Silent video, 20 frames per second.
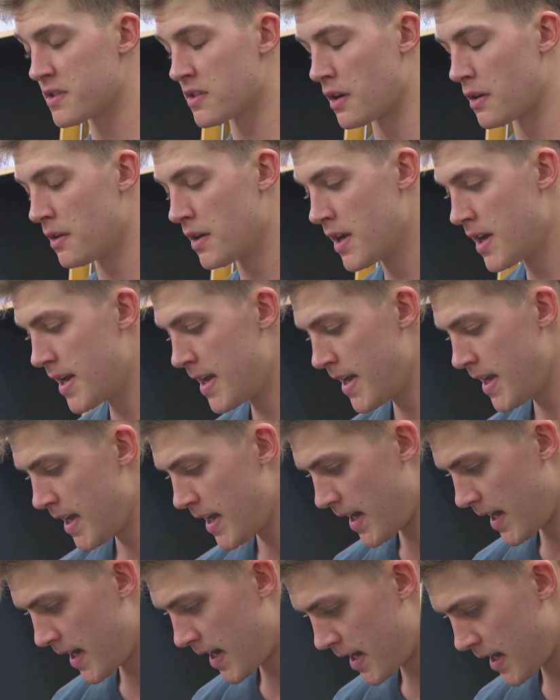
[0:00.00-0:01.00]
So,
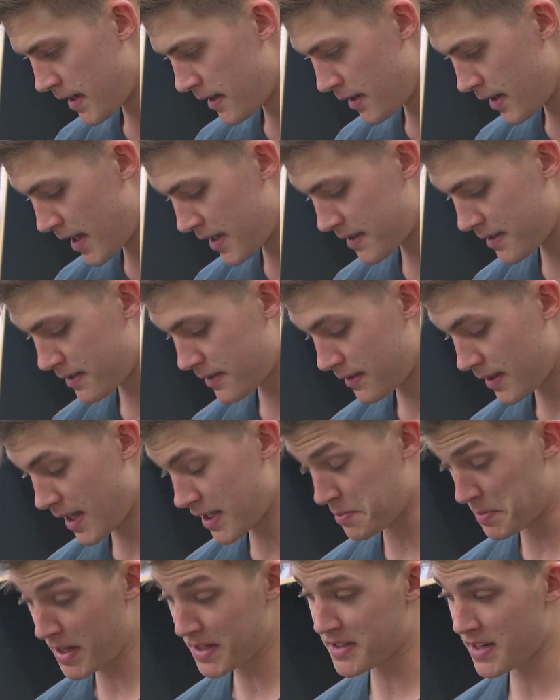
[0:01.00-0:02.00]
you know,
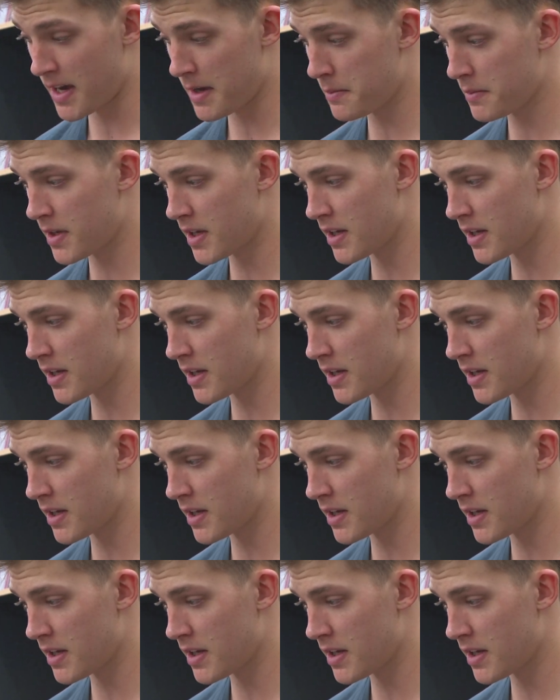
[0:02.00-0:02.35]
that's big time.